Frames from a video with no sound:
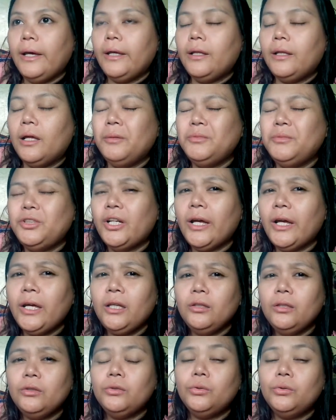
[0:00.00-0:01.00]
And I'm
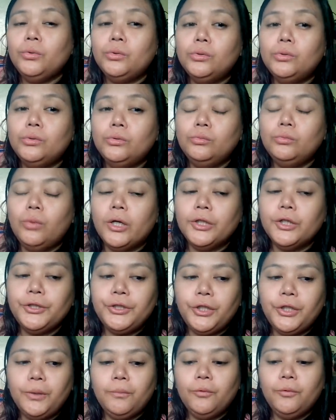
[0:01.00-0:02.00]
trying to
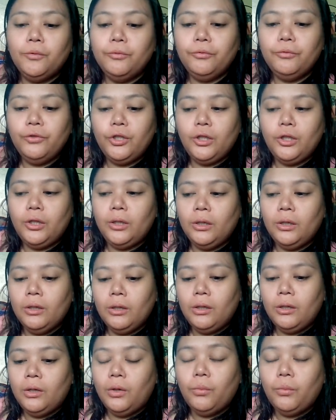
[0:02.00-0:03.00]
watch a movie
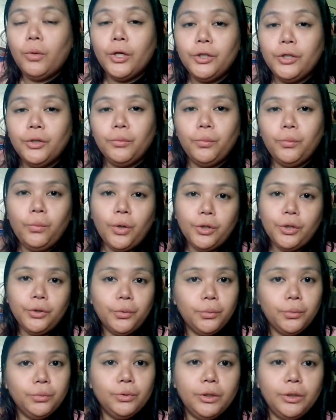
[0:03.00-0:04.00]

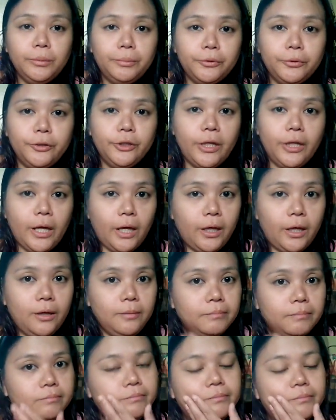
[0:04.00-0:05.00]
one only per day,